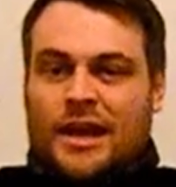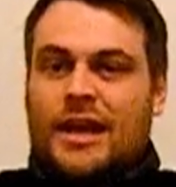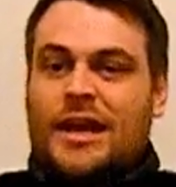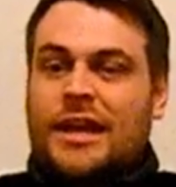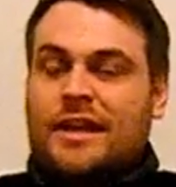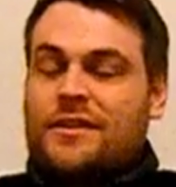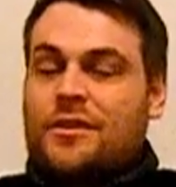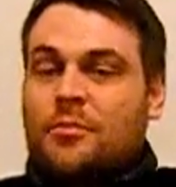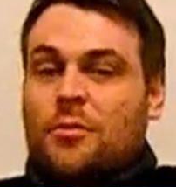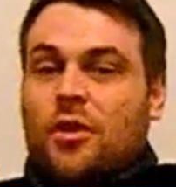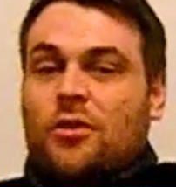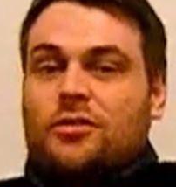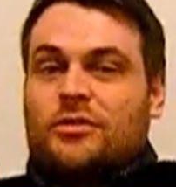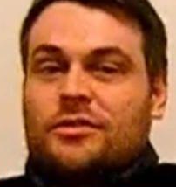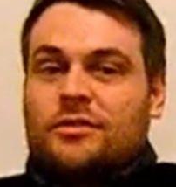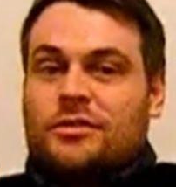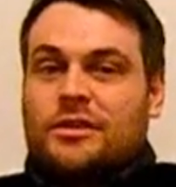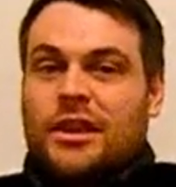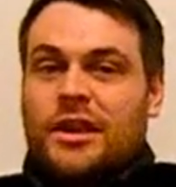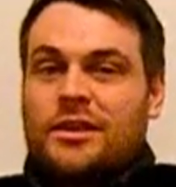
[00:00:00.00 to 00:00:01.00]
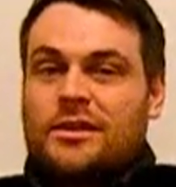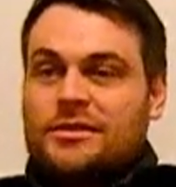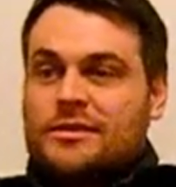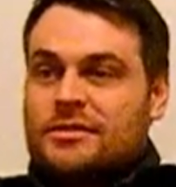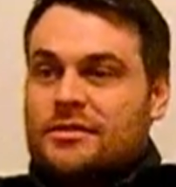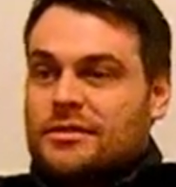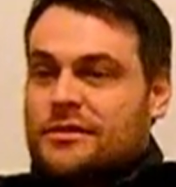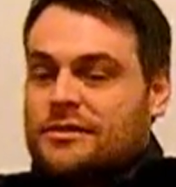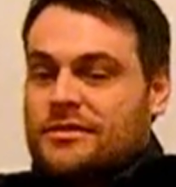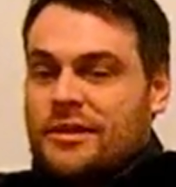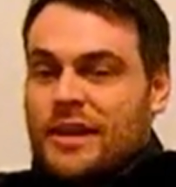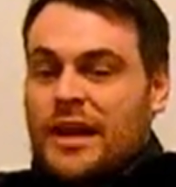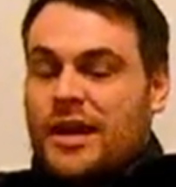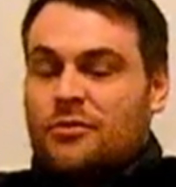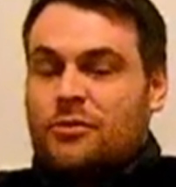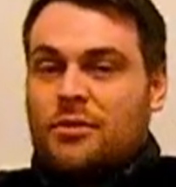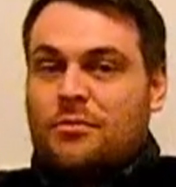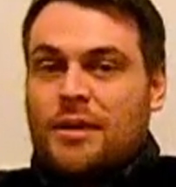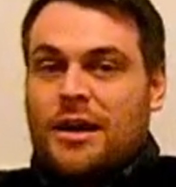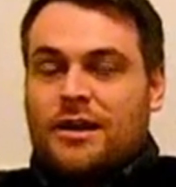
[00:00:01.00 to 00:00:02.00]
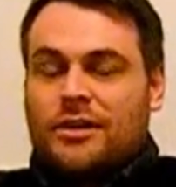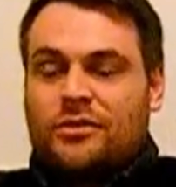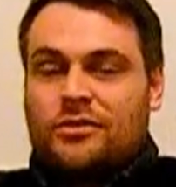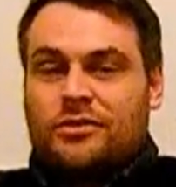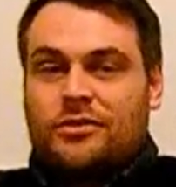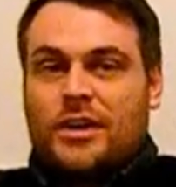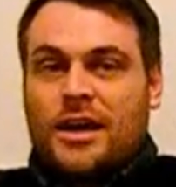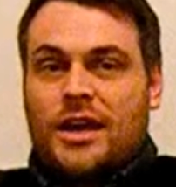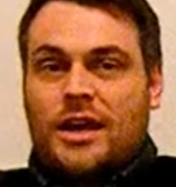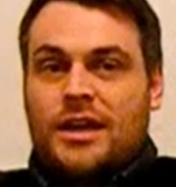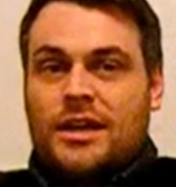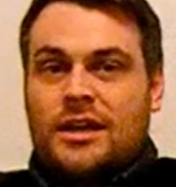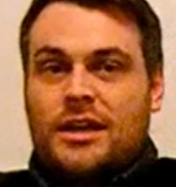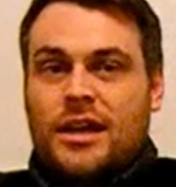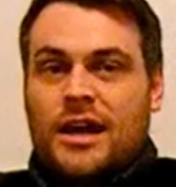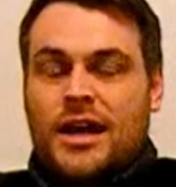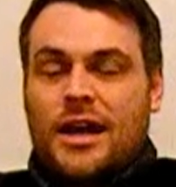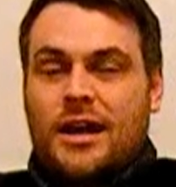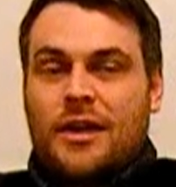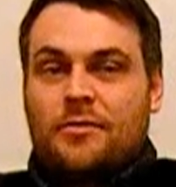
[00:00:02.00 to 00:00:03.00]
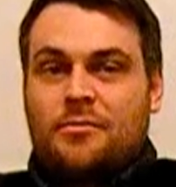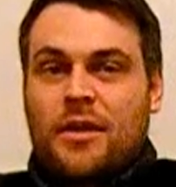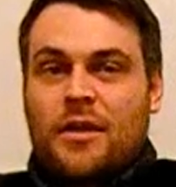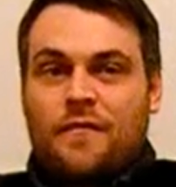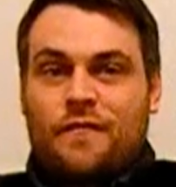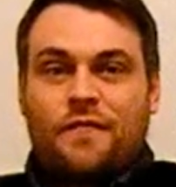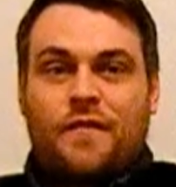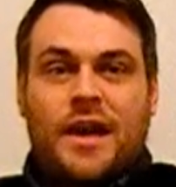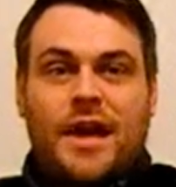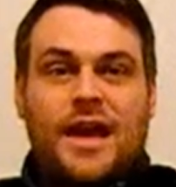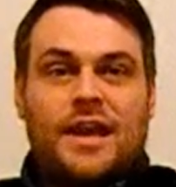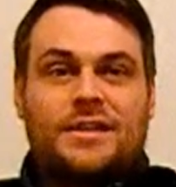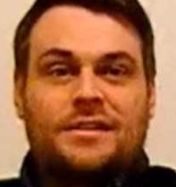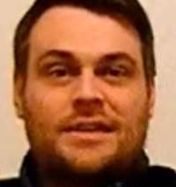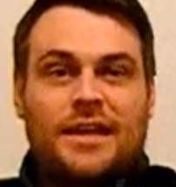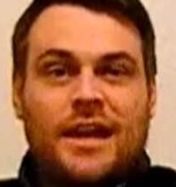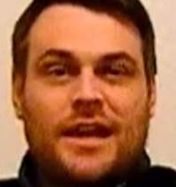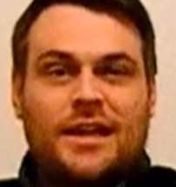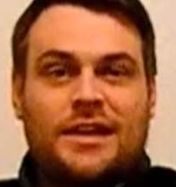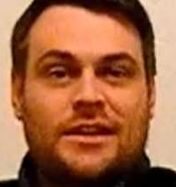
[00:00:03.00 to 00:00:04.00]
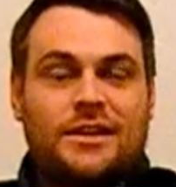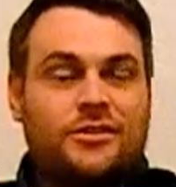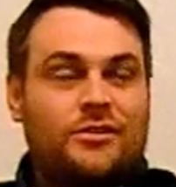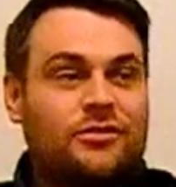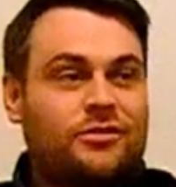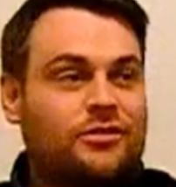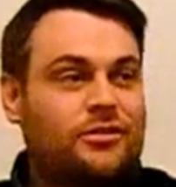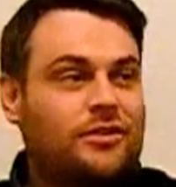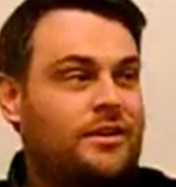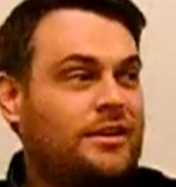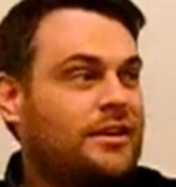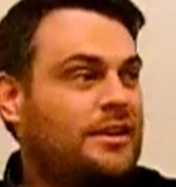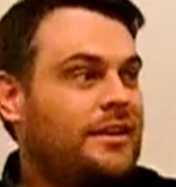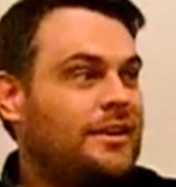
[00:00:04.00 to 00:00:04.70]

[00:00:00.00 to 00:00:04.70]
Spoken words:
In the modern day, we might say a fair day's